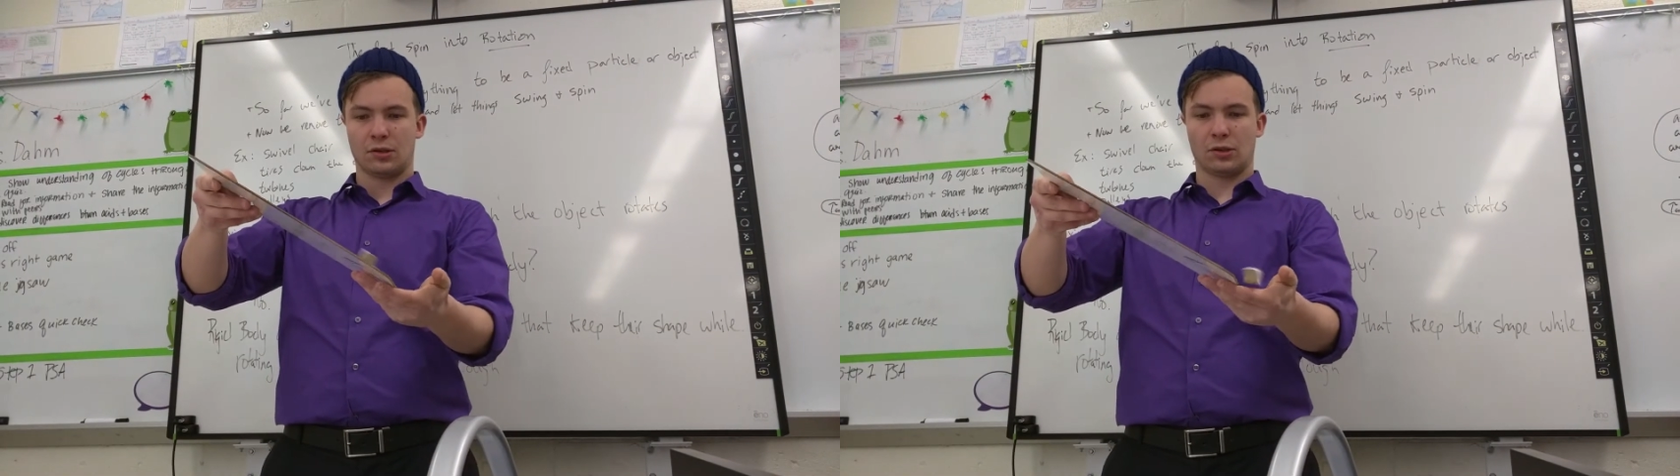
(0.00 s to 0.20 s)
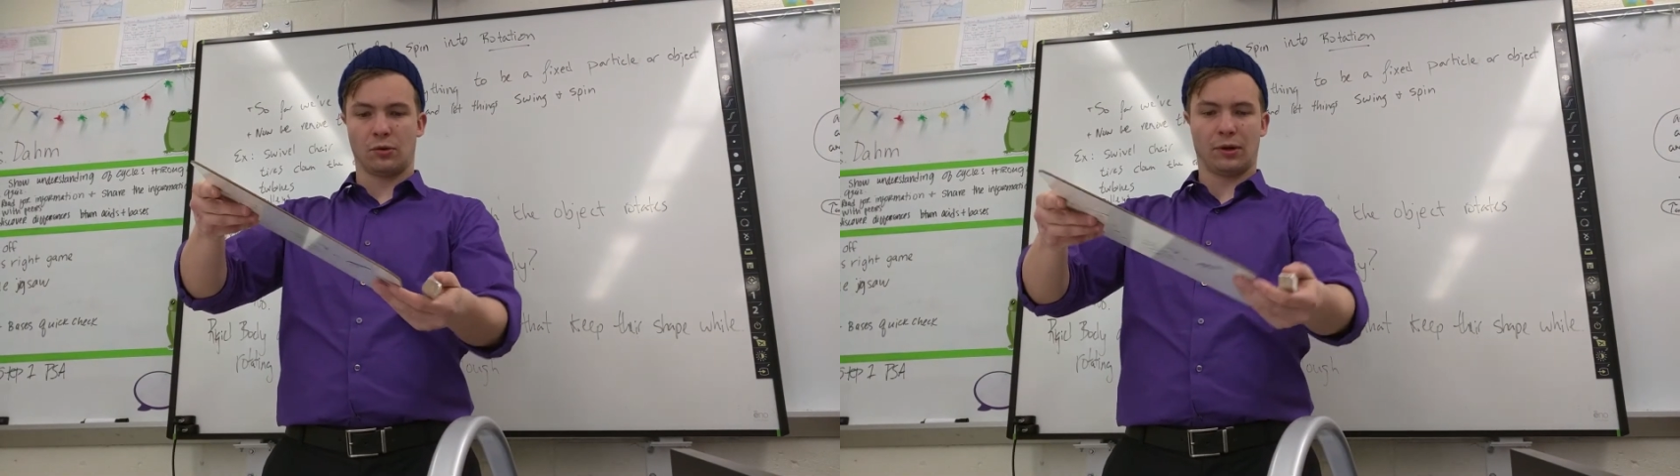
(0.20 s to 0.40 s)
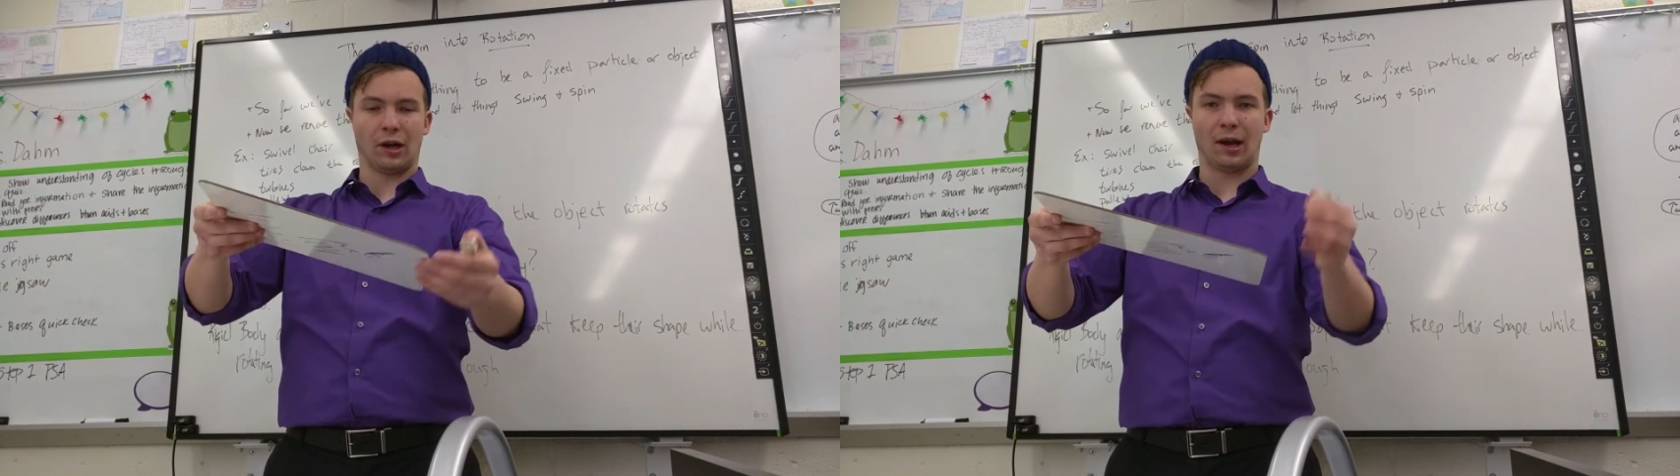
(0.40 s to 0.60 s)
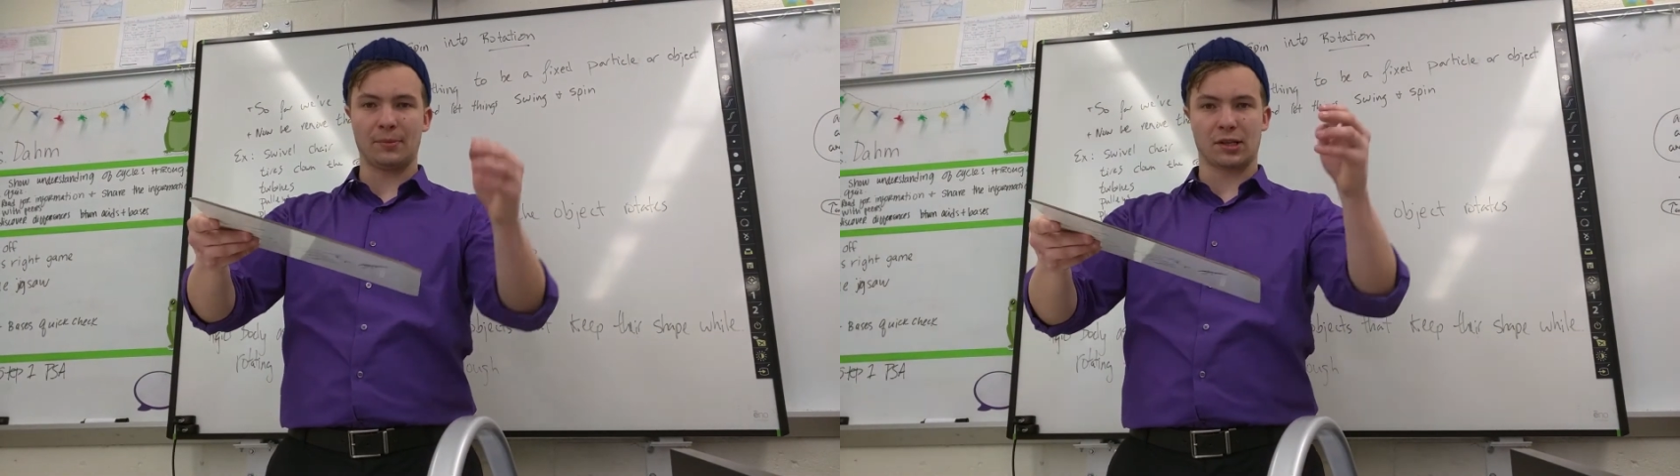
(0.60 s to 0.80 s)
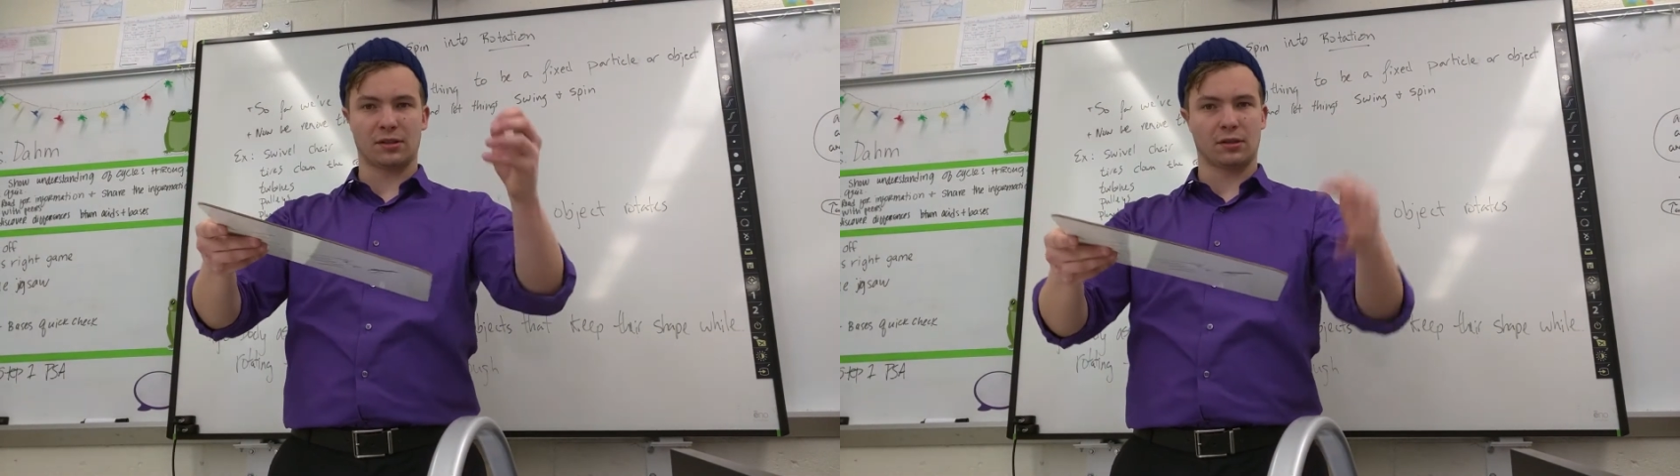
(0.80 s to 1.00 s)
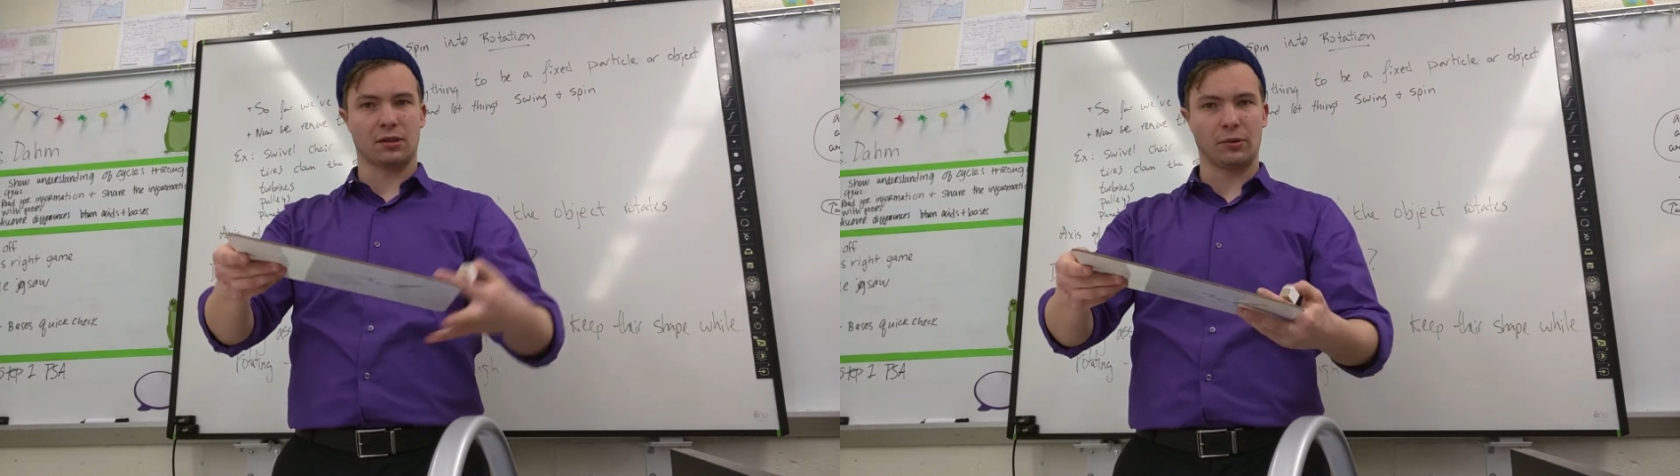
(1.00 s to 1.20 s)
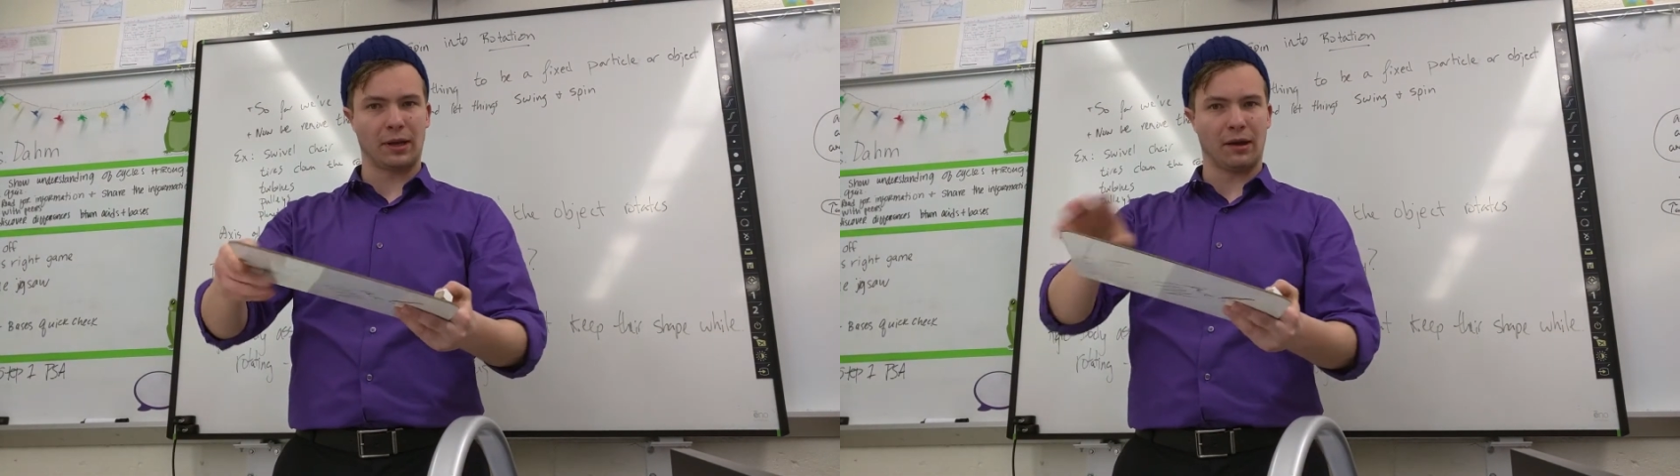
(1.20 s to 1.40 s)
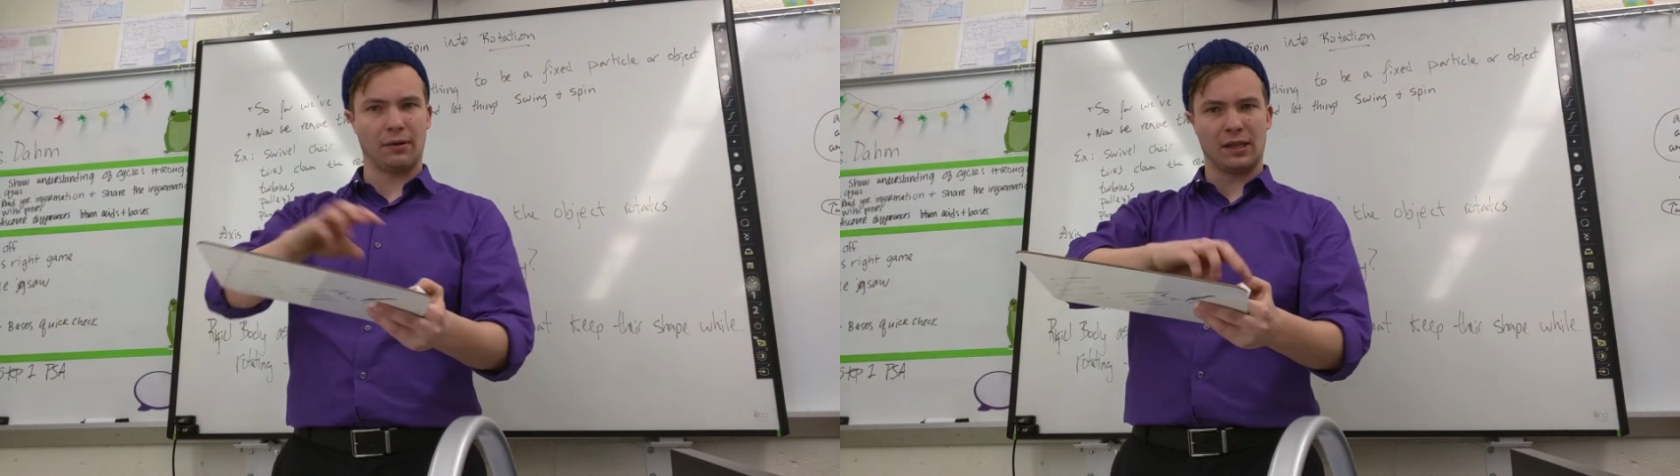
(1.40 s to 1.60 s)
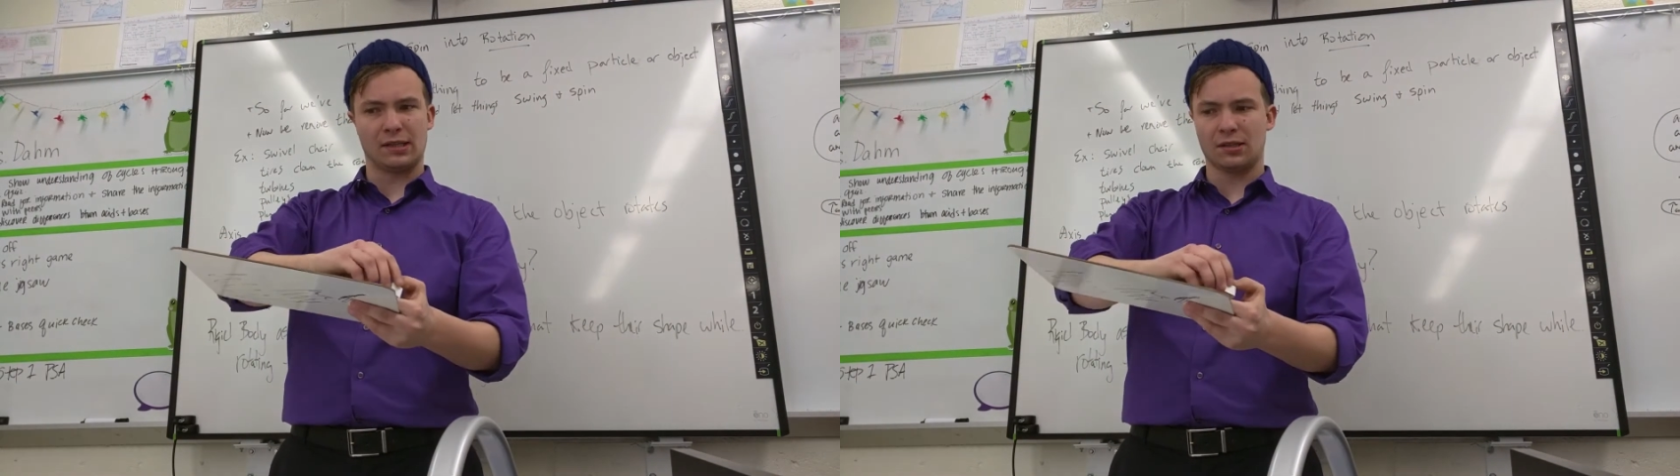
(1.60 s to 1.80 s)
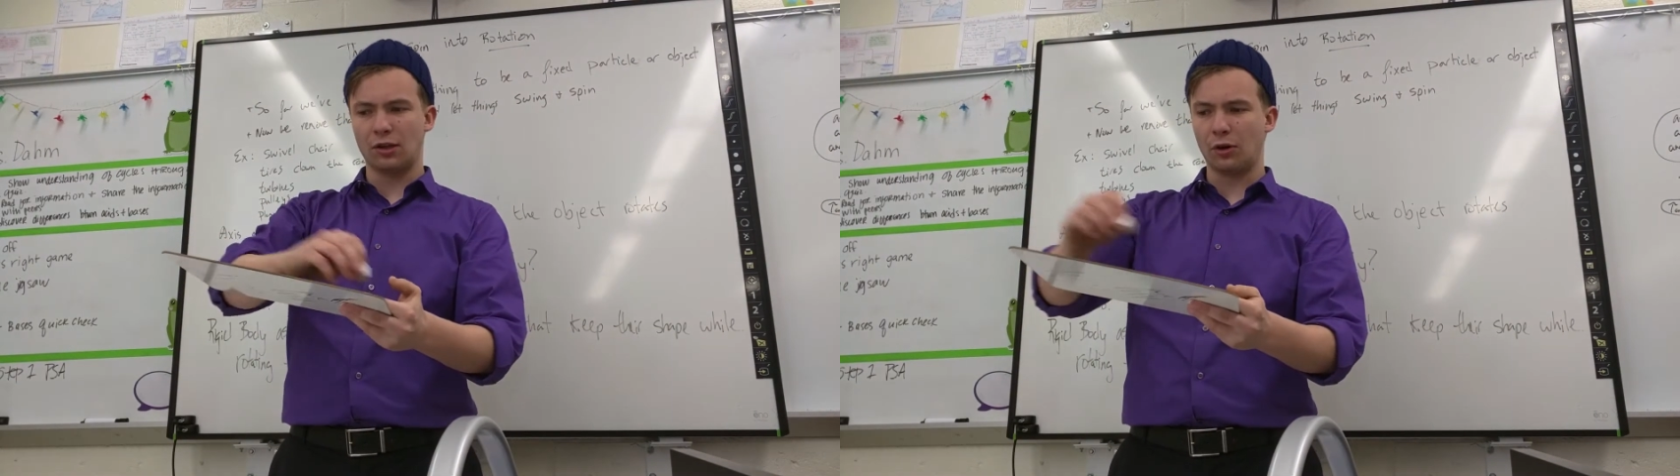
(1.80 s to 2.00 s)
So when objects go down a
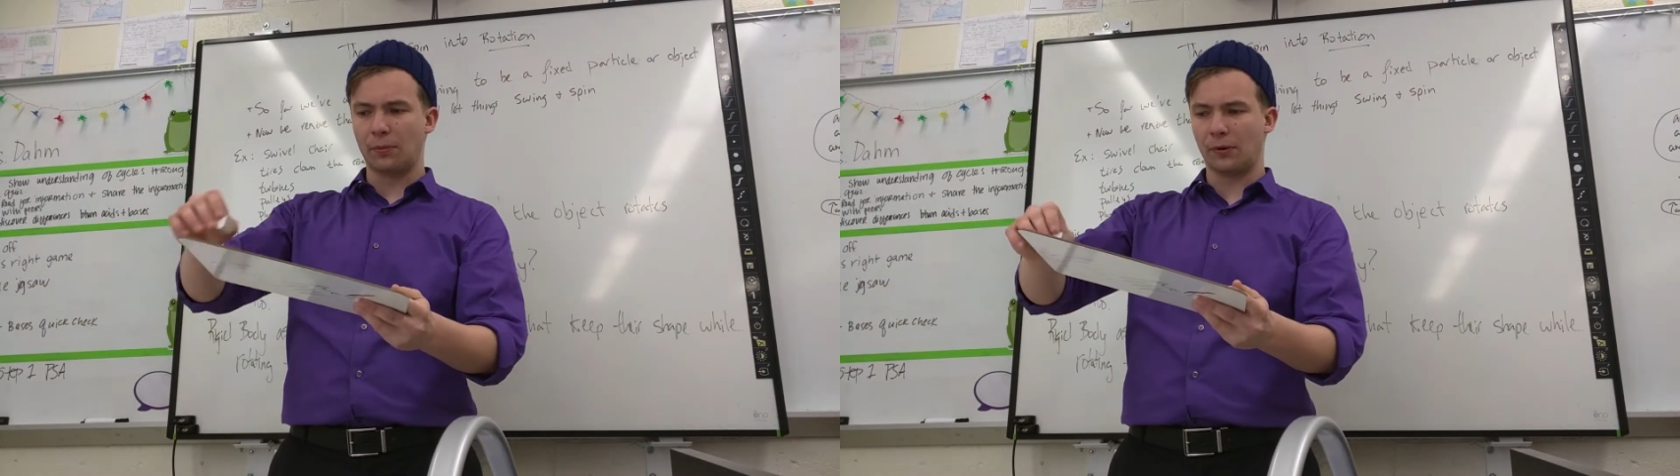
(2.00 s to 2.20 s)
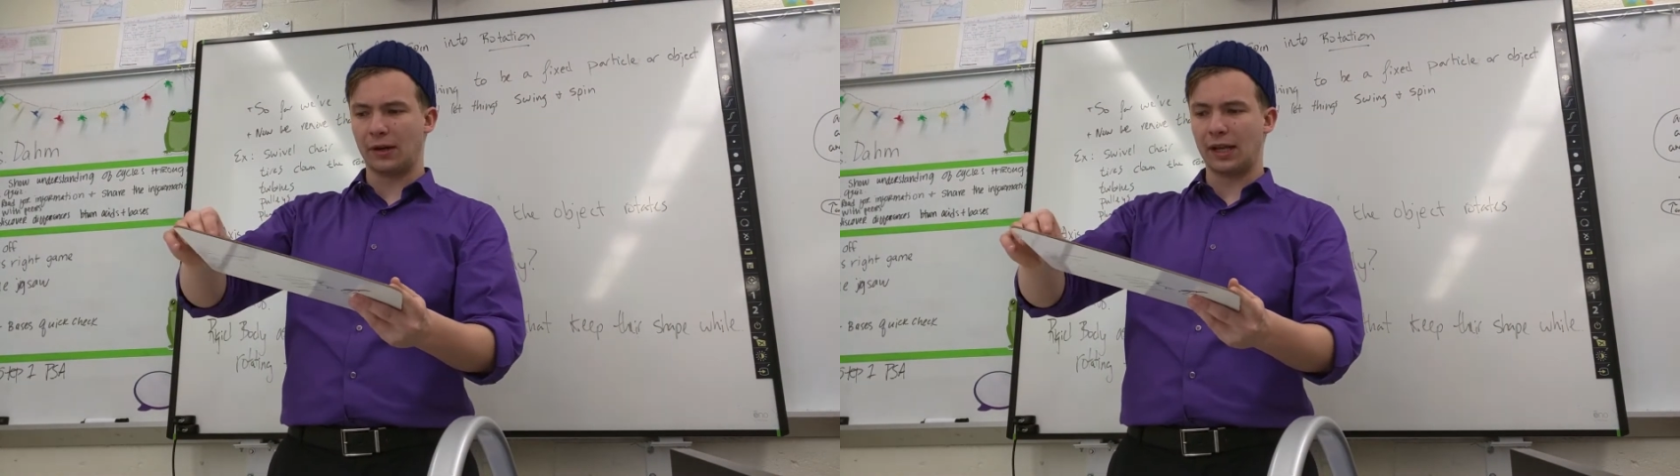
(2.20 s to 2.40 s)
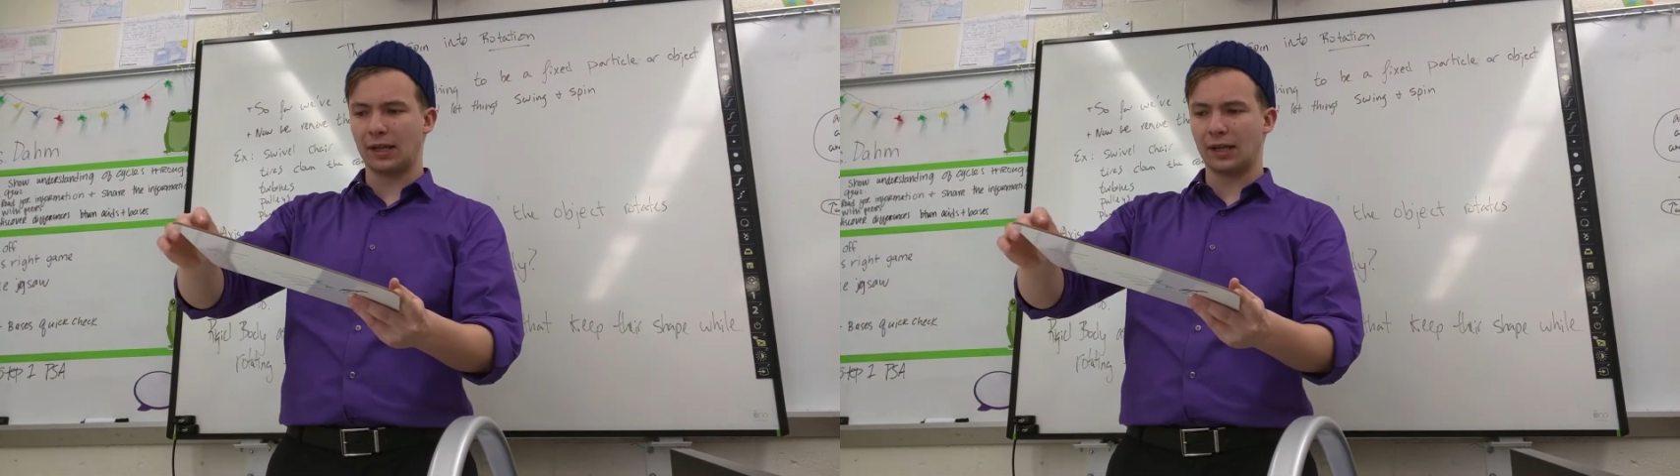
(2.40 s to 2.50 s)
slope or an